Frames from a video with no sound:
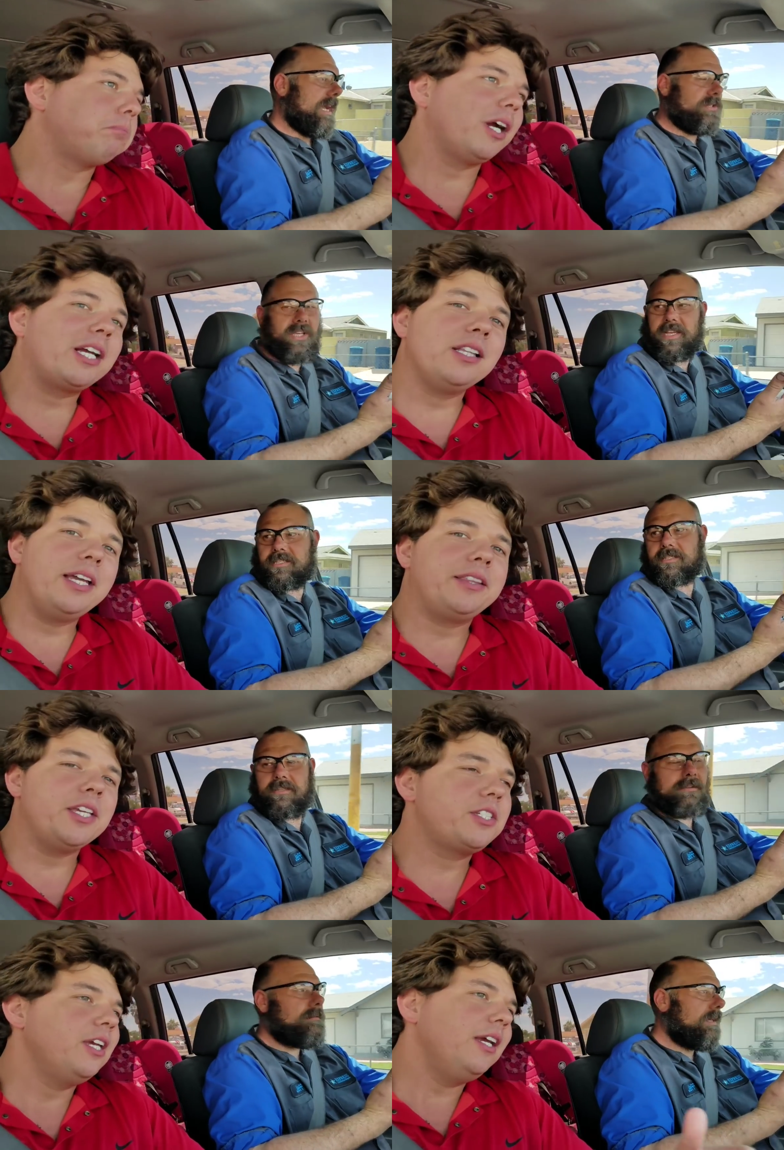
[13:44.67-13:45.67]
Speaker 1: oh a gosh, brick yes.
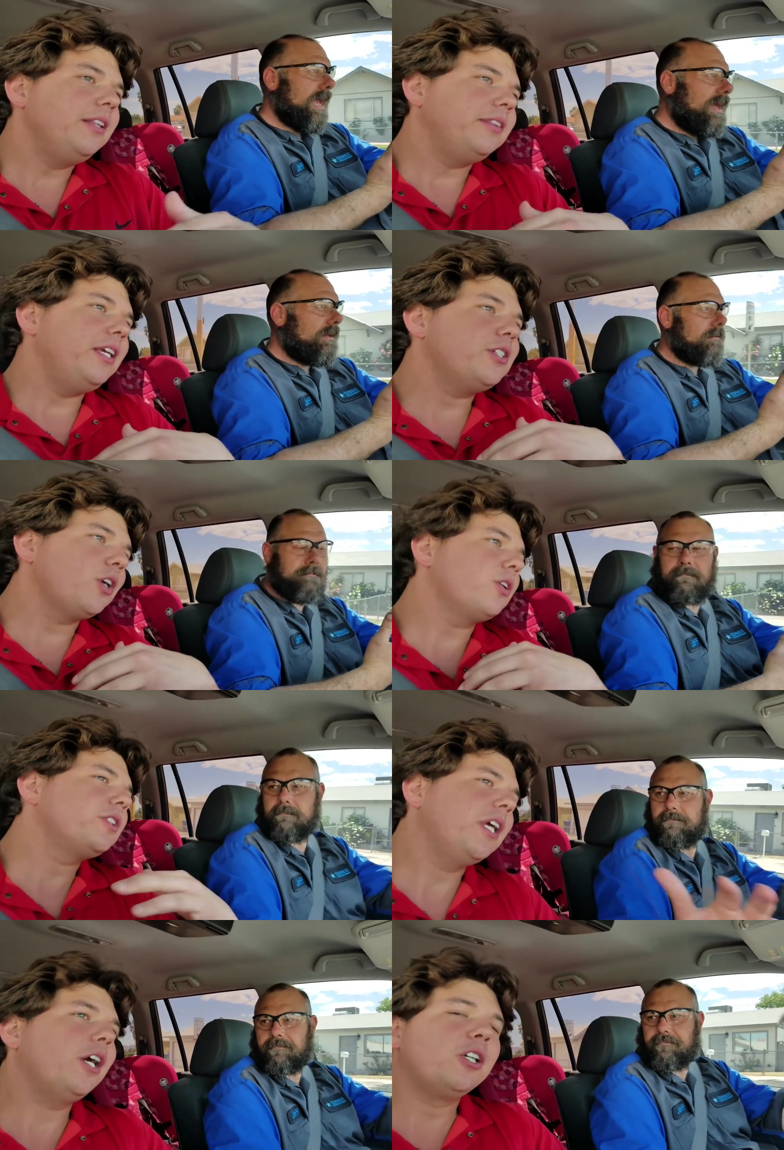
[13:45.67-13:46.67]
like this, yeah. these
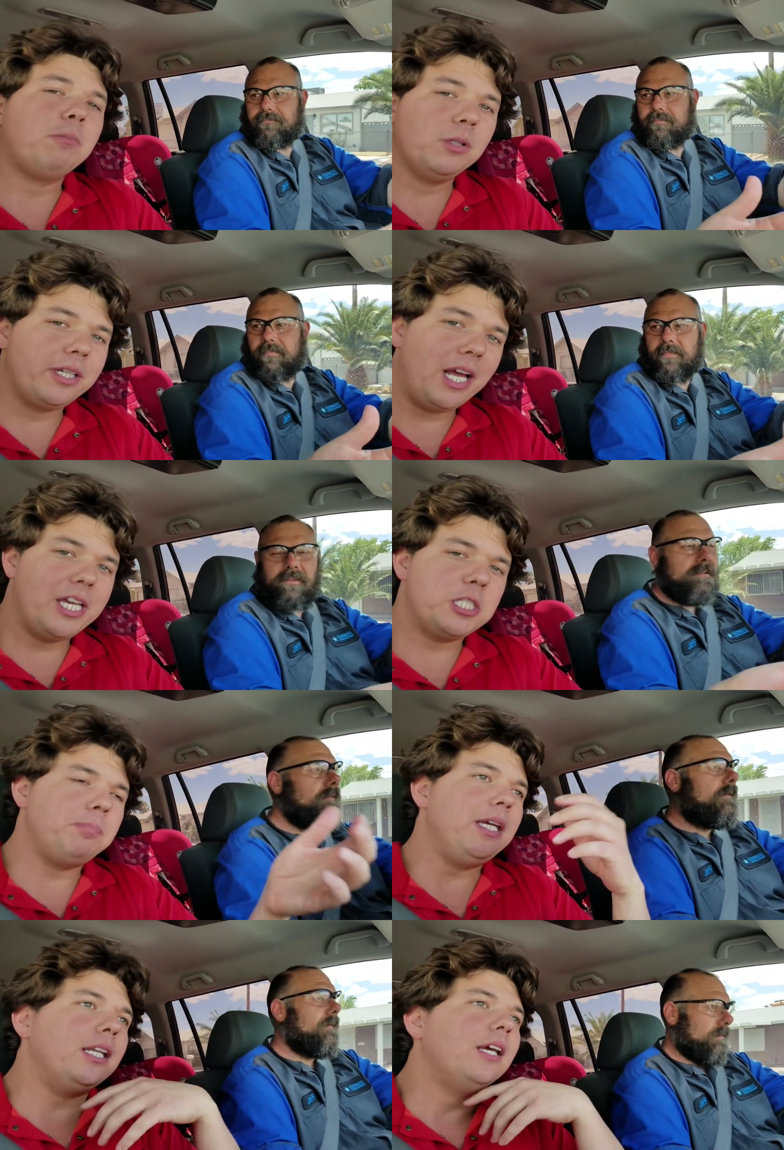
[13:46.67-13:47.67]
are terrible at
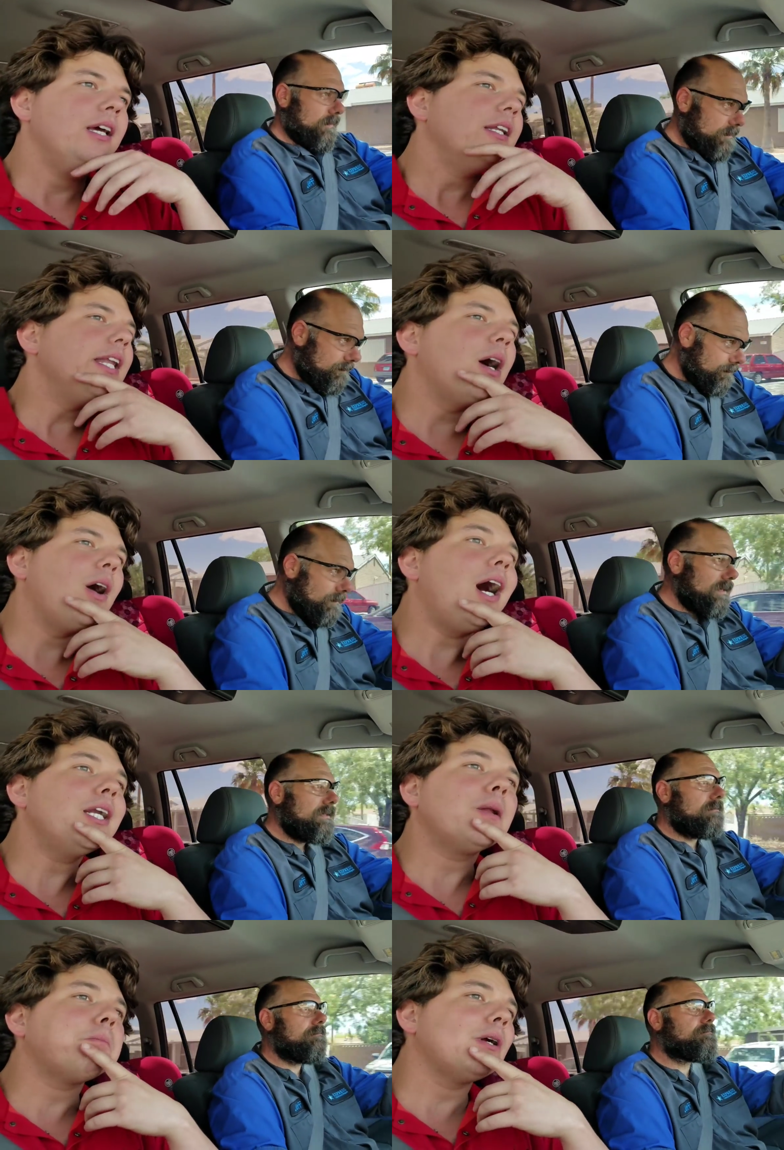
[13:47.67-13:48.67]
high speed. Now
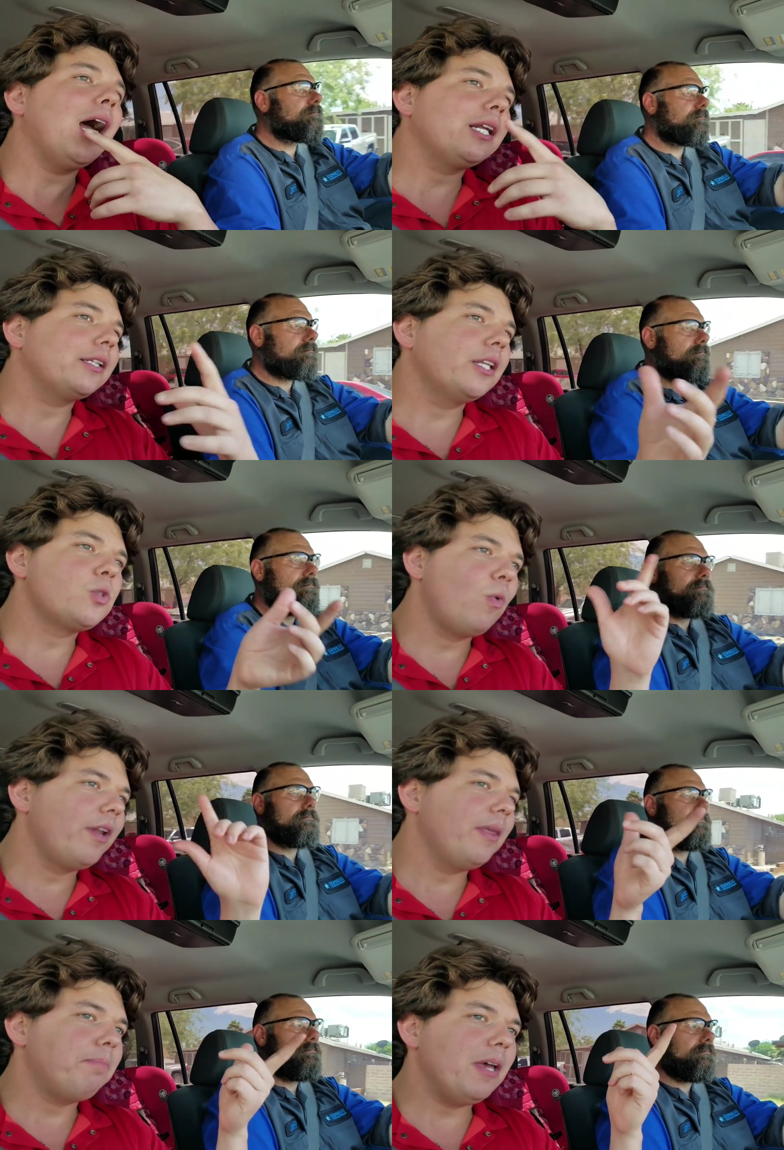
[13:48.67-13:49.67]
Honda product is
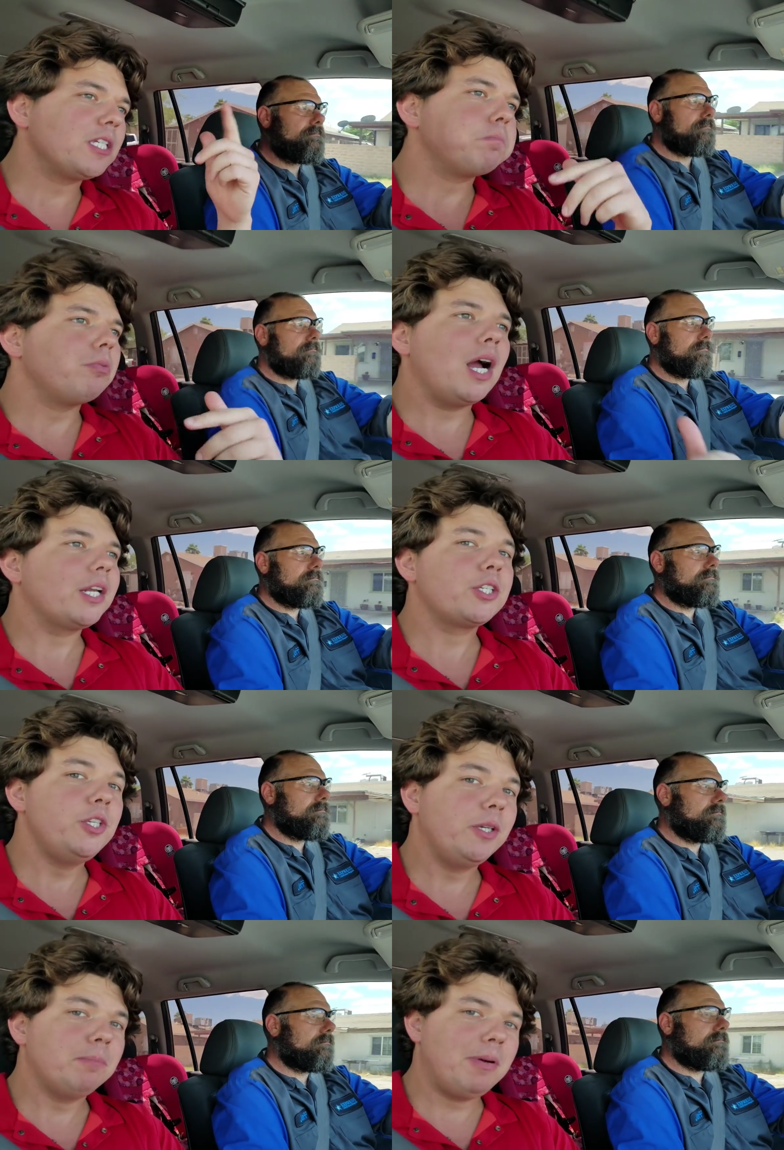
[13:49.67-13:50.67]
one of the best
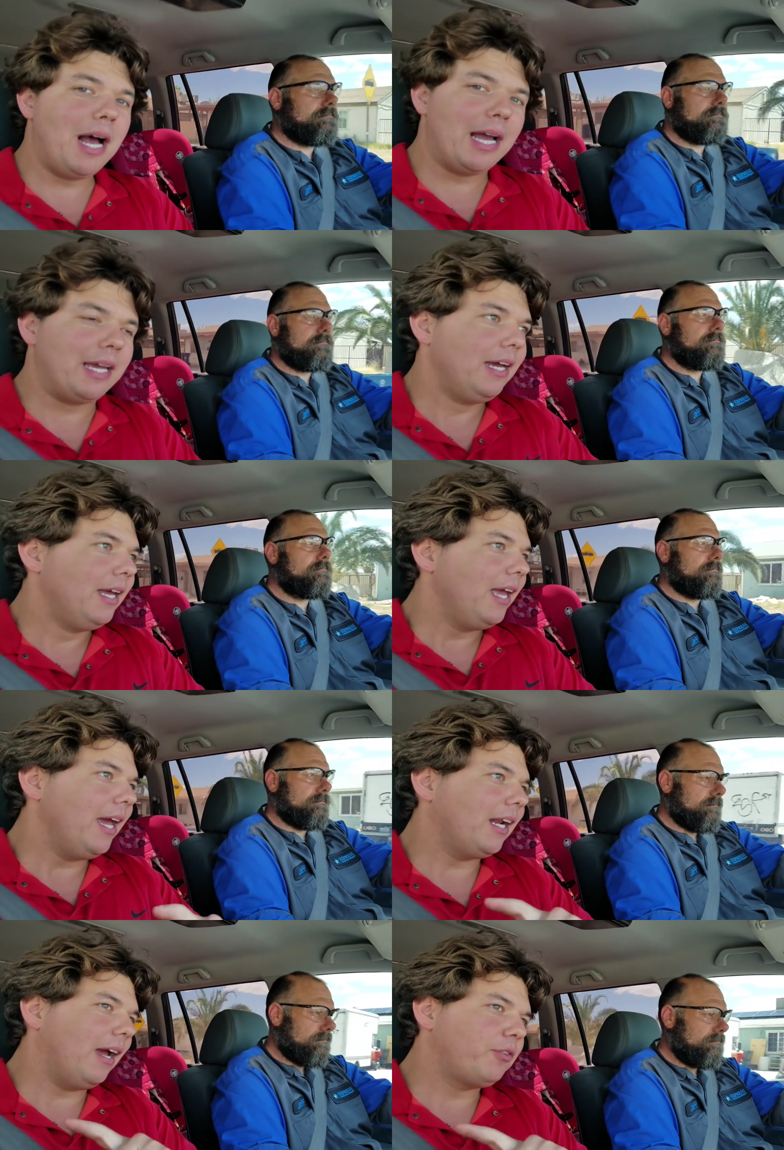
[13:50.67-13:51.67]
products you can buy.
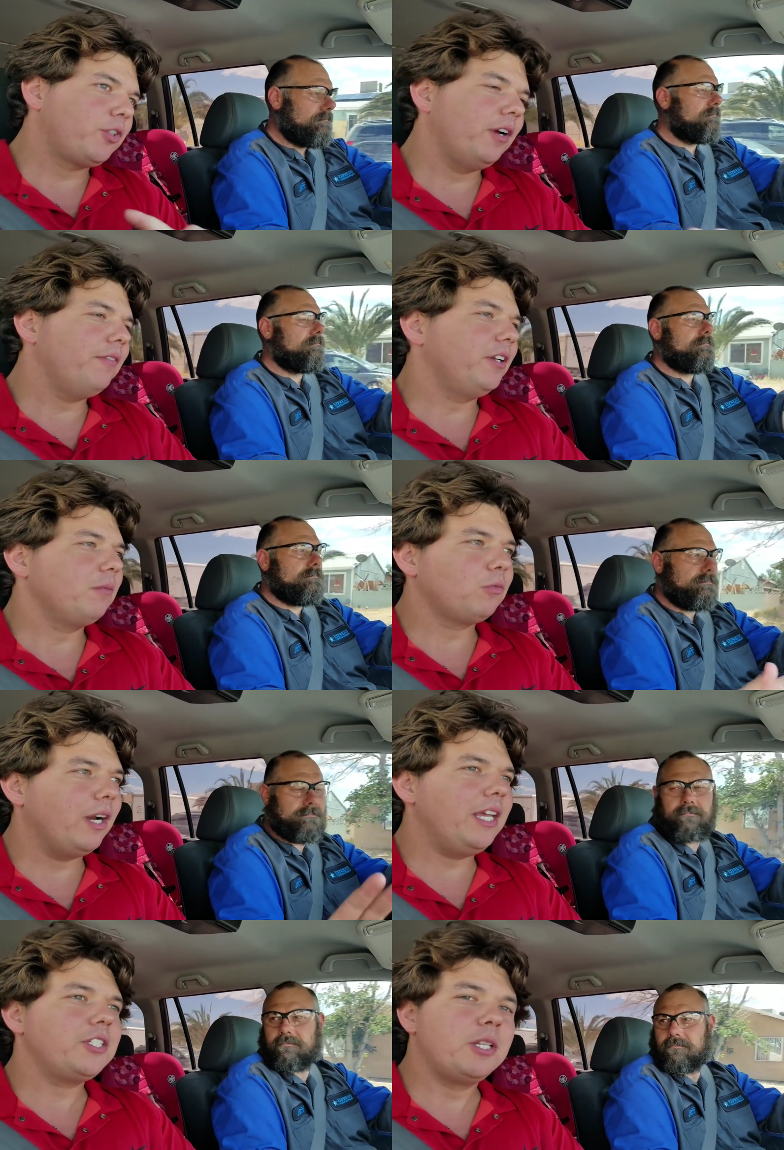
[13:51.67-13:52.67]
And I've driven
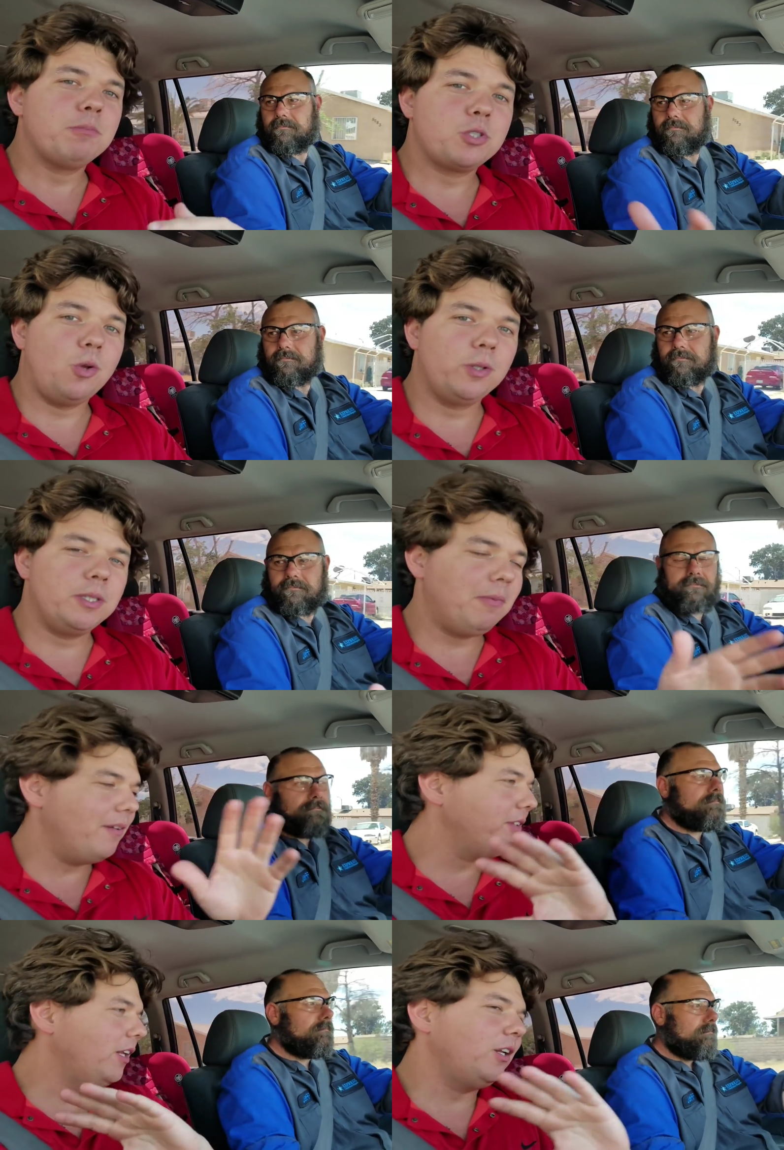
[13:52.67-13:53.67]
them, raced them, sold
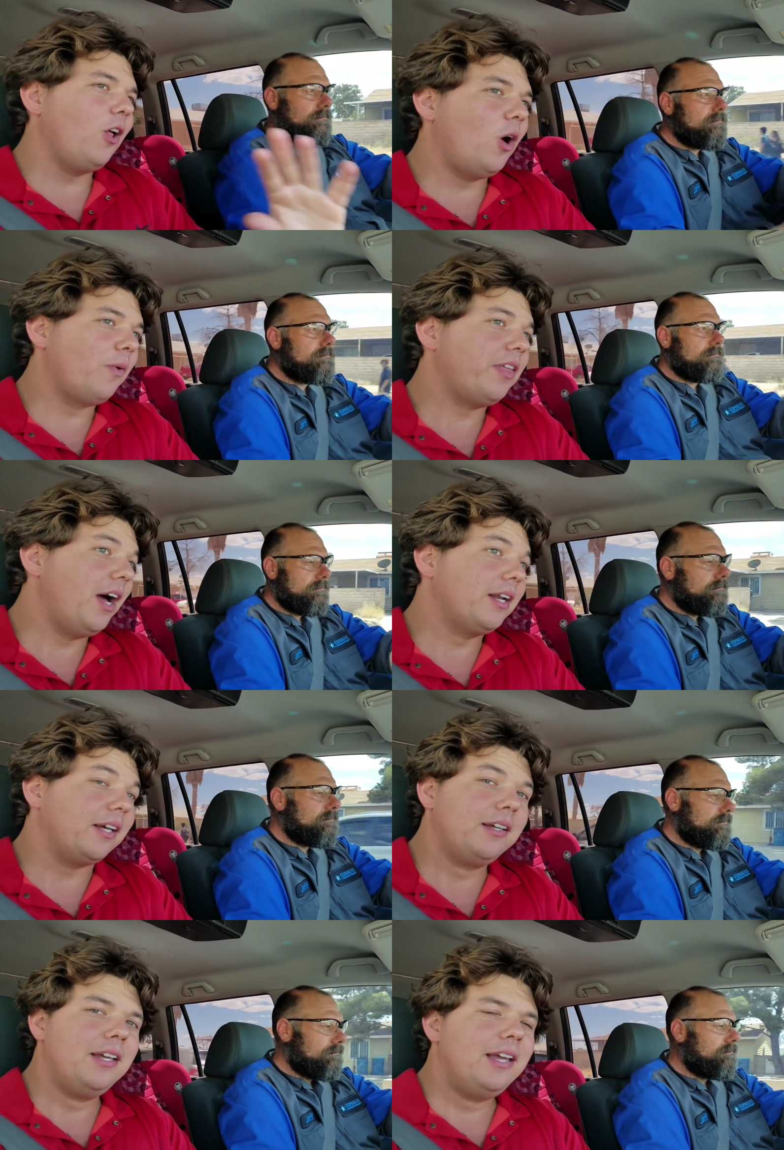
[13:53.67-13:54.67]
them. I've done it all with
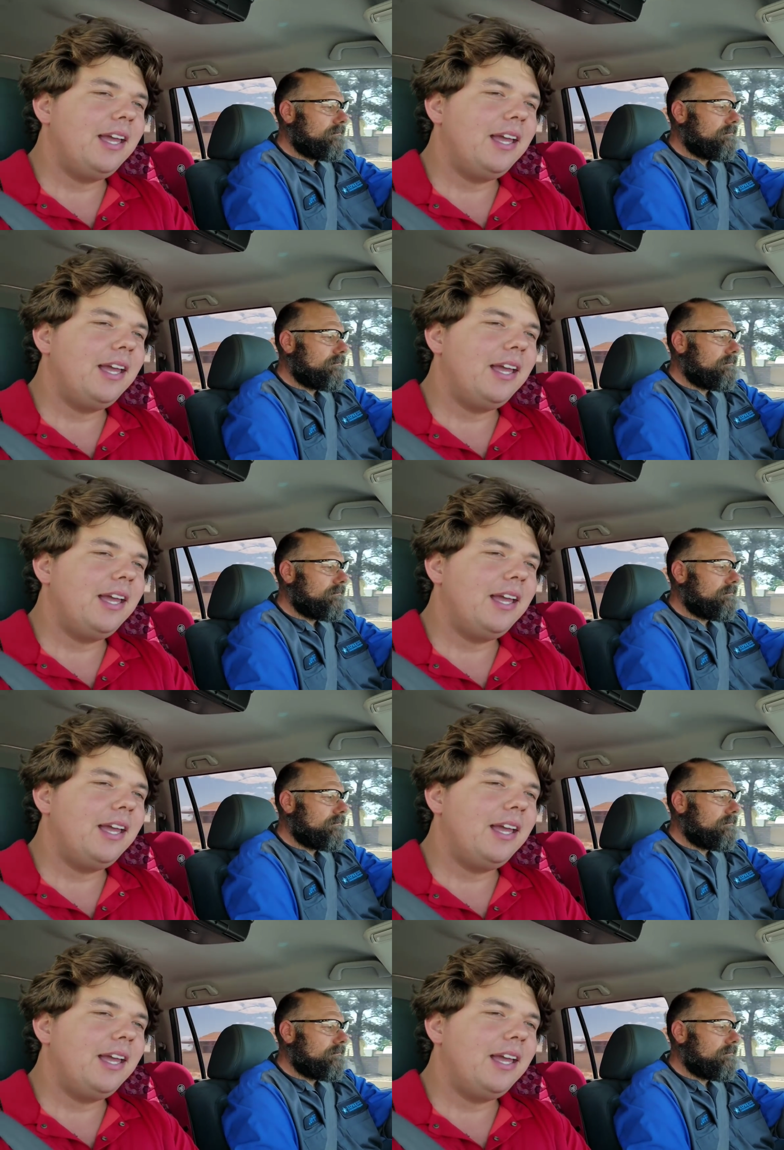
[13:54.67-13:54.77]
Honda.